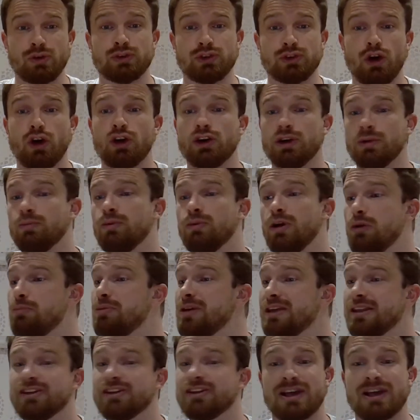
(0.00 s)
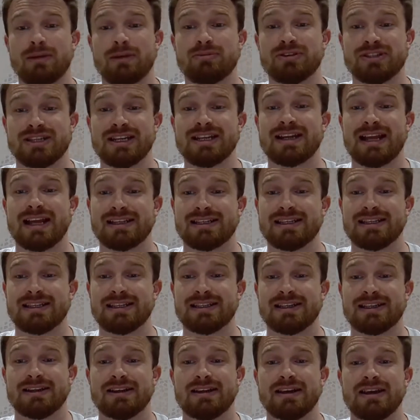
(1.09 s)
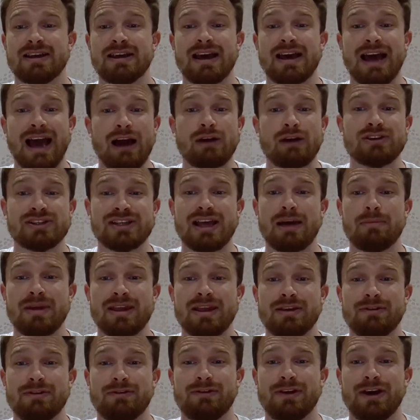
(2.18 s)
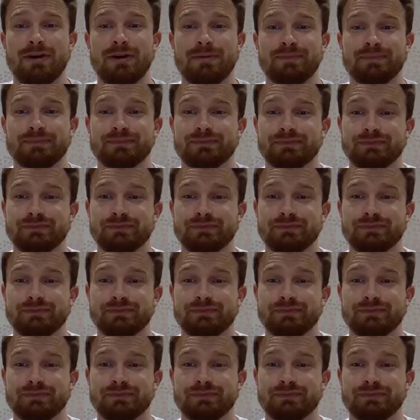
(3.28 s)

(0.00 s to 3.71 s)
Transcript: or Tottenham will be in the Champions League next season. How does that make you feel?